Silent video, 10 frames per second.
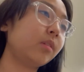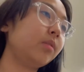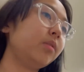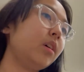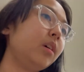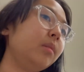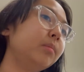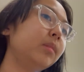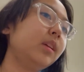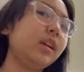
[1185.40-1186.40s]
from
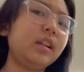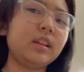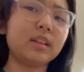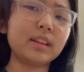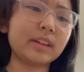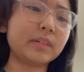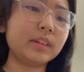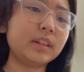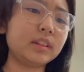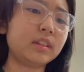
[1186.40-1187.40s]

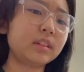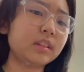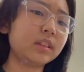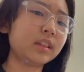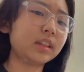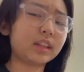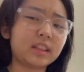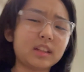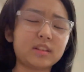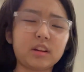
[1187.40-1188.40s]
liquid, this is like
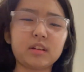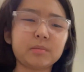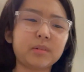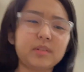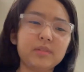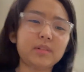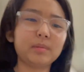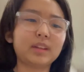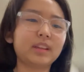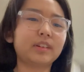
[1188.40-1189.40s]
the starting point from
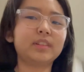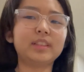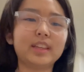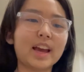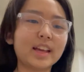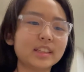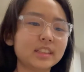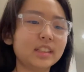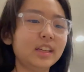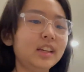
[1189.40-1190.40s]
liquid to gas.
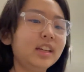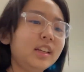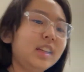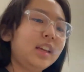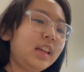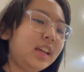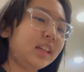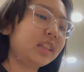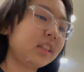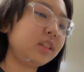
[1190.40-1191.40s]

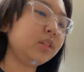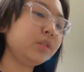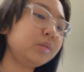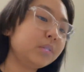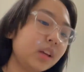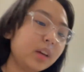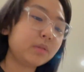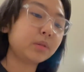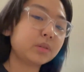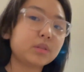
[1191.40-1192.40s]
and soon it
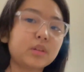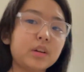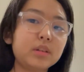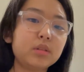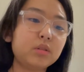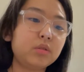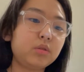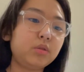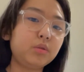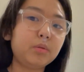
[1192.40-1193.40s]
will start
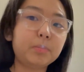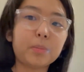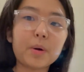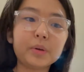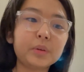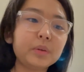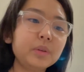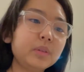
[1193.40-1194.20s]
to boil,